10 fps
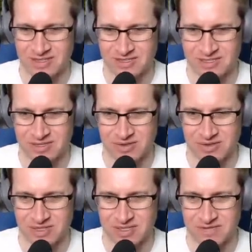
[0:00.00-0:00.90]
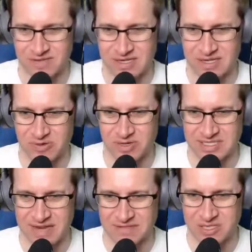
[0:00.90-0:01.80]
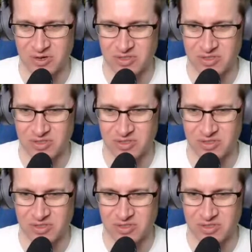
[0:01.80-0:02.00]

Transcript: So the vanilla ones have to go.